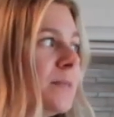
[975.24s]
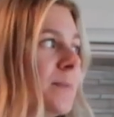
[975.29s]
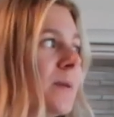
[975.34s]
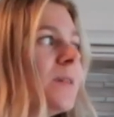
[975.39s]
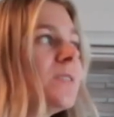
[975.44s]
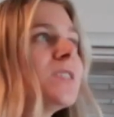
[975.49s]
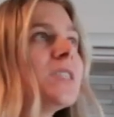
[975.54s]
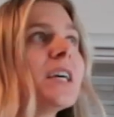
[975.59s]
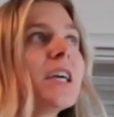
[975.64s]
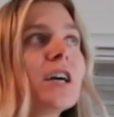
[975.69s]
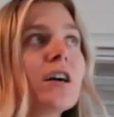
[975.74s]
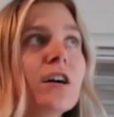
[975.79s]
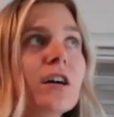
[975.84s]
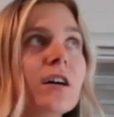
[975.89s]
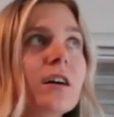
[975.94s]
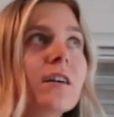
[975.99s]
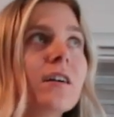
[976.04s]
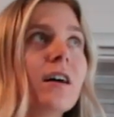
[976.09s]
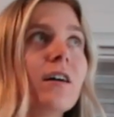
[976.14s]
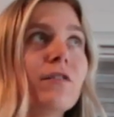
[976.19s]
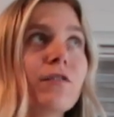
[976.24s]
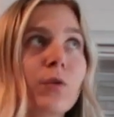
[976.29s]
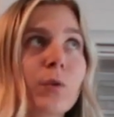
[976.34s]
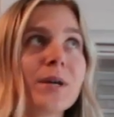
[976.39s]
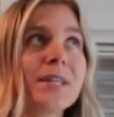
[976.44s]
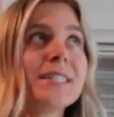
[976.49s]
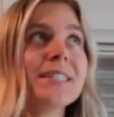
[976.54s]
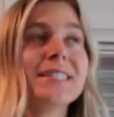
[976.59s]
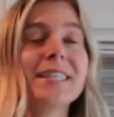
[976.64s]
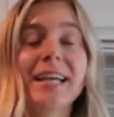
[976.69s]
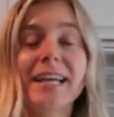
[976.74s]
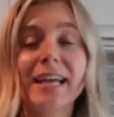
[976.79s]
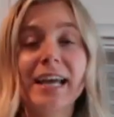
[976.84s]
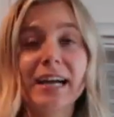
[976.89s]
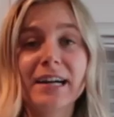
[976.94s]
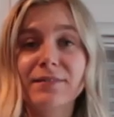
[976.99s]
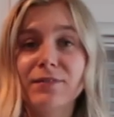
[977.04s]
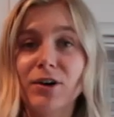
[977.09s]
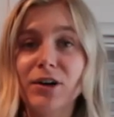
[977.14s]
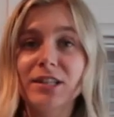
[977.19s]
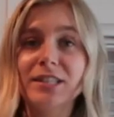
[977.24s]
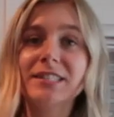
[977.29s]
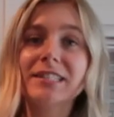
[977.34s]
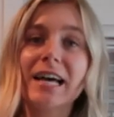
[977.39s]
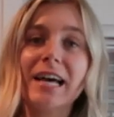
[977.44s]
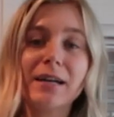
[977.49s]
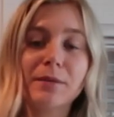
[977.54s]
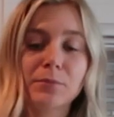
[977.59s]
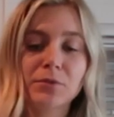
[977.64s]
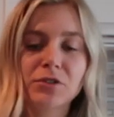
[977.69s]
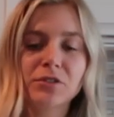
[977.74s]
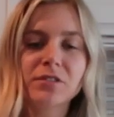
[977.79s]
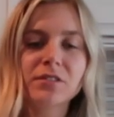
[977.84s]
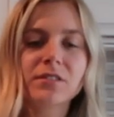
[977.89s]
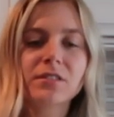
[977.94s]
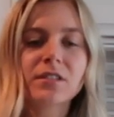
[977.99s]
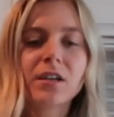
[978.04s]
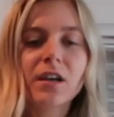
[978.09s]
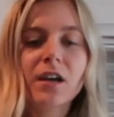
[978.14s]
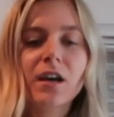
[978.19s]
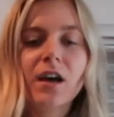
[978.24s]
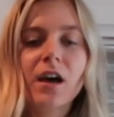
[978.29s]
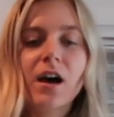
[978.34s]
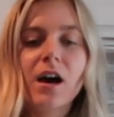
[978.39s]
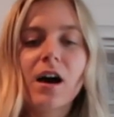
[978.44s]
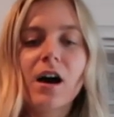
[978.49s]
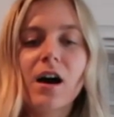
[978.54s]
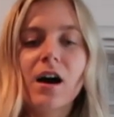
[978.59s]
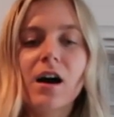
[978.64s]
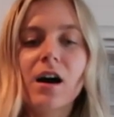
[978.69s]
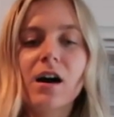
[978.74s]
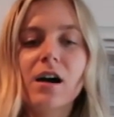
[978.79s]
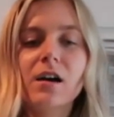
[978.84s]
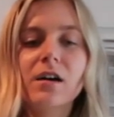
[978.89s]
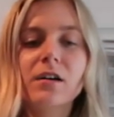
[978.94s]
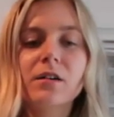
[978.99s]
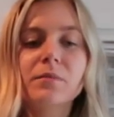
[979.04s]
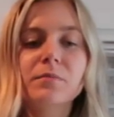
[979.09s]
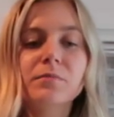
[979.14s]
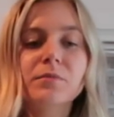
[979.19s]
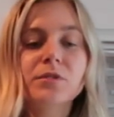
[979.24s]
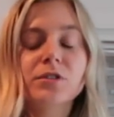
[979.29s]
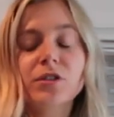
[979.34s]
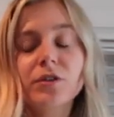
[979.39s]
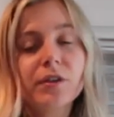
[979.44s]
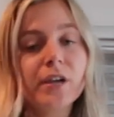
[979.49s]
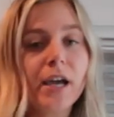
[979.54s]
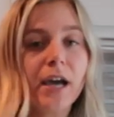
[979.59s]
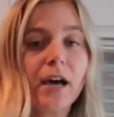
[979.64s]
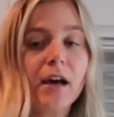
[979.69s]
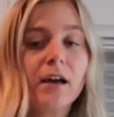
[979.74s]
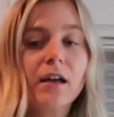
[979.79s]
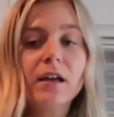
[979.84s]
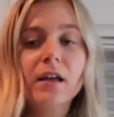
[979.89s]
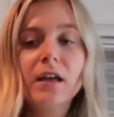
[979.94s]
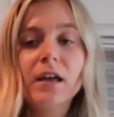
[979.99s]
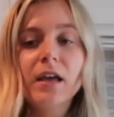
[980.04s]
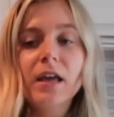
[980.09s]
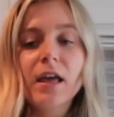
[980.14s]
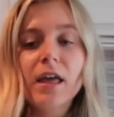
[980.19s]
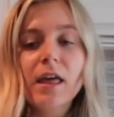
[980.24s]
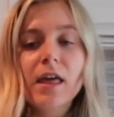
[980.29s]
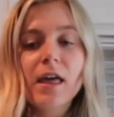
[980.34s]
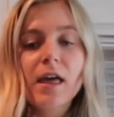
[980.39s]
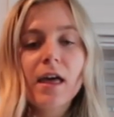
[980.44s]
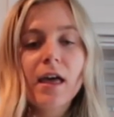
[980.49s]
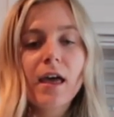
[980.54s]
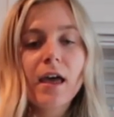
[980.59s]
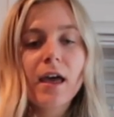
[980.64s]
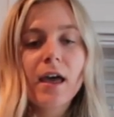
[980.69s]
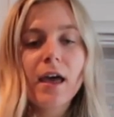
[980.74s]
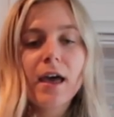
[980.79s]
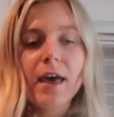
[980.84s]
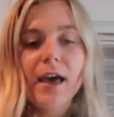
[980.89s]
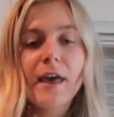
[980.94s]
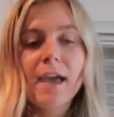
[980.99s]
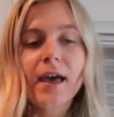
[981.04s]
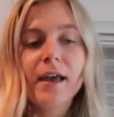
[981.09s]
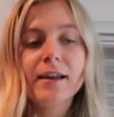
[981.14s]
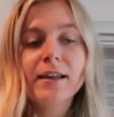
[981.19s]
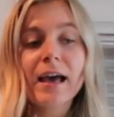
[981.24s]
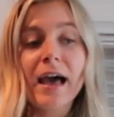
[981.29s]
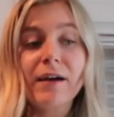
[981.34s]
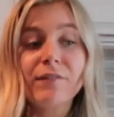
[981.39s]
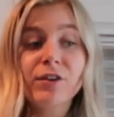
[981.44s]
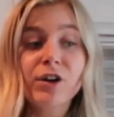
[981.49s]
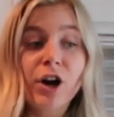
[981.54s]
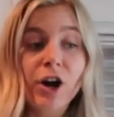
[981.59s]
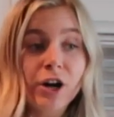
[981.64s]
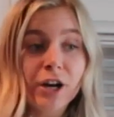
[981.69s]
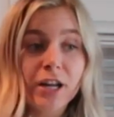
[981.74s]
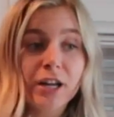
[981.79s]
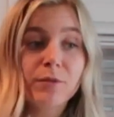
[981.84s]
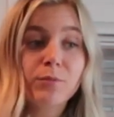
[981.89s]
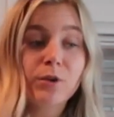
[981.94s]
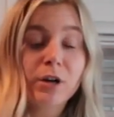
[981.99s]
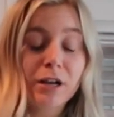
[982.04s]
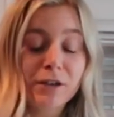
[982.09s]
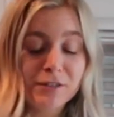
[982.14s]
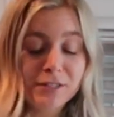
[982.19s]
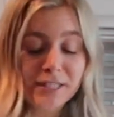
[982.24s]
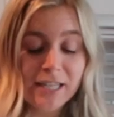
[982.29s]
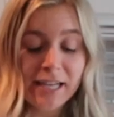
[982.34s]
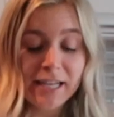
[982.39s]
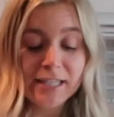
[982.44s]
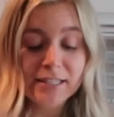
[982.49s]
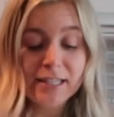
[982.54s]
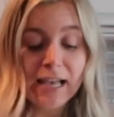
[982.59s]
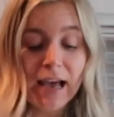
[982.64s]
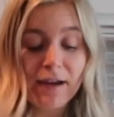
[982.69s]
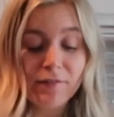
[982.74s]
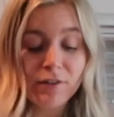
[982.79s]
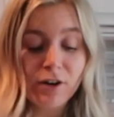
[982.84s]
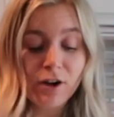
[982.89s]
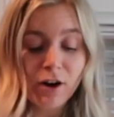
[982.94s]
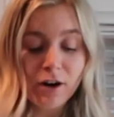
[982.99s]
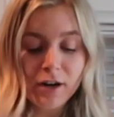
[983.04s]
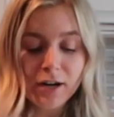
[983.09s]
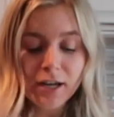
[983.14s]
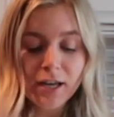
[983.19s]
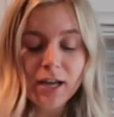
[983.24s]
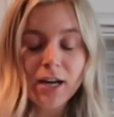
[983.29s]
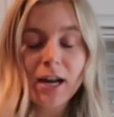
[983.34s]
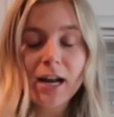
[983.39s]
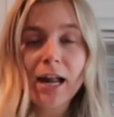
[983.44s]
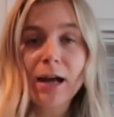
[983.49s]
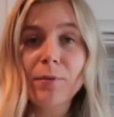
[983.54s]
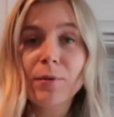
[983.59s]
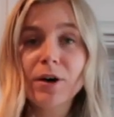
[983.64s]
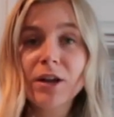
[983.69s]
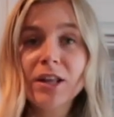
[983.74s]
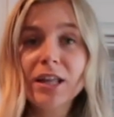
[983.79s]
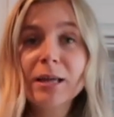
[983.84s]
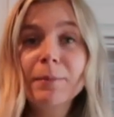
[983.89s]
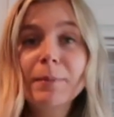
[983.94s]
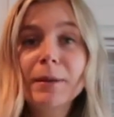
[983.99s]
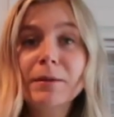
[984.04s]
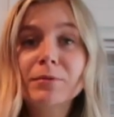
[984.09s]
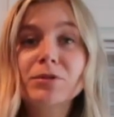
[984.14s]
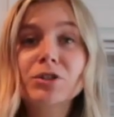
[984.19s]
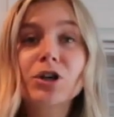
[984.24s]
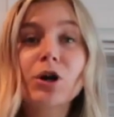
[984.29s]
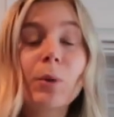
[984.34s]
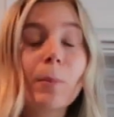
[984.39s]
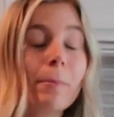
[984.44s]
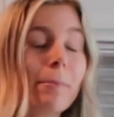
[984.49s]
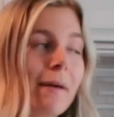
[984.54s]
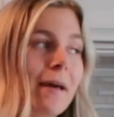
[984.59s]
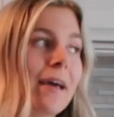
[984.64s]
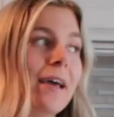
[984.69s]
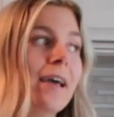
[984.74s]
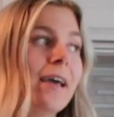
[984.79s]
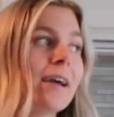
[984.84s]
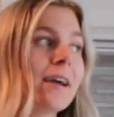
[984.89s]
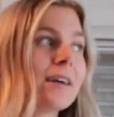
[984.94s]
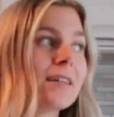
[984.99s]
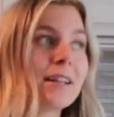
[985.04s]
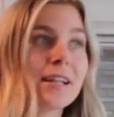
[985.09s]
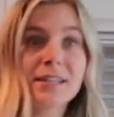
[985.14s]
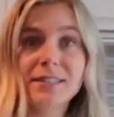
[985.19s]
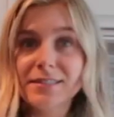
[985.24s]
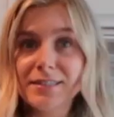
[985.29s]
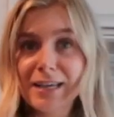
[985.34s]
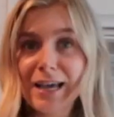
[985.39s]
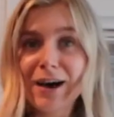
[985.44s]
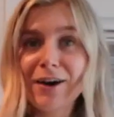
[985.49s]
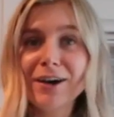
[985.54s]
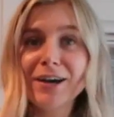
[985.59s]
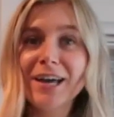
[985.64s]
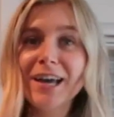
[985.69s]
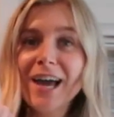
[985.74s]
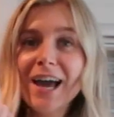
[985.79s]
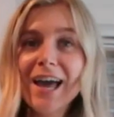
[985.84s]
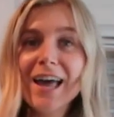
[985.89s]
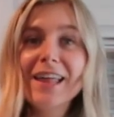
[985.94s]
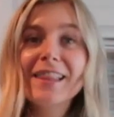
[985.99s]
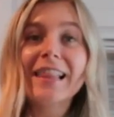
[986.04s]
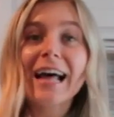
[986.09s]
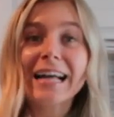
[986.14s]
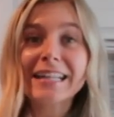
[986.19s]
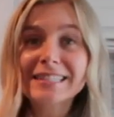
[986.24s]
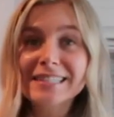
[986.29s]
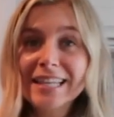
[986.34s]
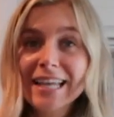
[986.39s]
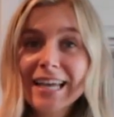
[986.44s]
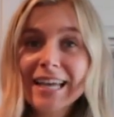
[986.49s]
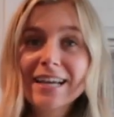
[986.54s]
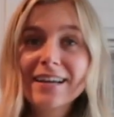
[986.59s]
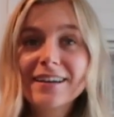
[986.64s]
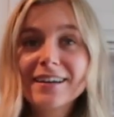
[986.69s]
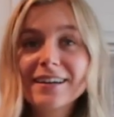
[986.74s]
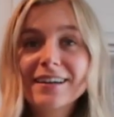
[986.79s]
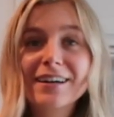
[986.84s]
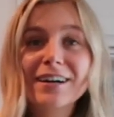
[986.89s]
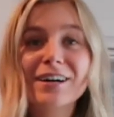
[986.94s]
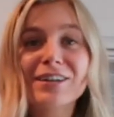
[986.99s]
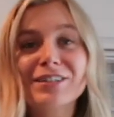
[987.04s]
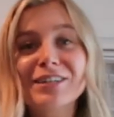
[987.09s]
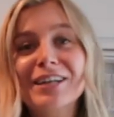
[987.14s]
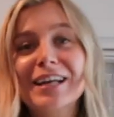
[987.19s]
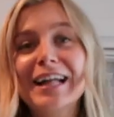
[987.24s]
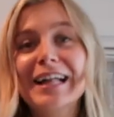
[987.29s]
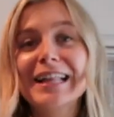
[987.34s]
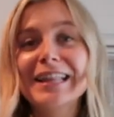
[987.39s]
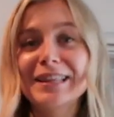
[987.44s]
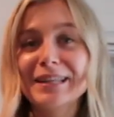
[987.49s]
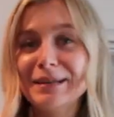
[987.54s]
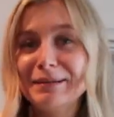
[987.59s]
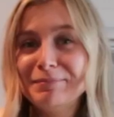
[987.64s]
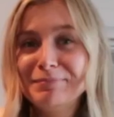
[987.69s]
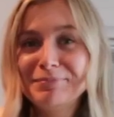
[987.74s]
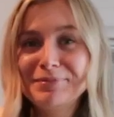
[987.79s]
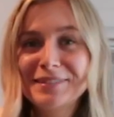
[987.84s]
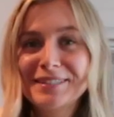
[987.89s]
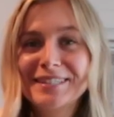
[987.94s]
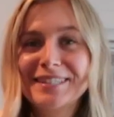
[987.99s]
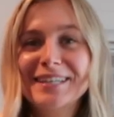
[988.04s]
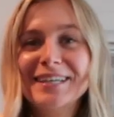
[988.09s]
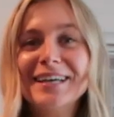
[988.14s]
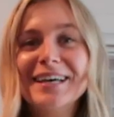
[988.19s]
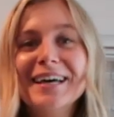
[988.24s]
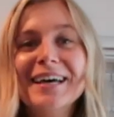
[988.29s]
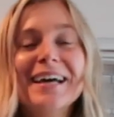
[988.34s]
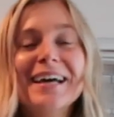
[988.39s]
So it's like afford to take care of all these animals. So yeah. And have a garden. What I was saying is have a garden, and I want to like be able to go pick, like see how that's like a glimpse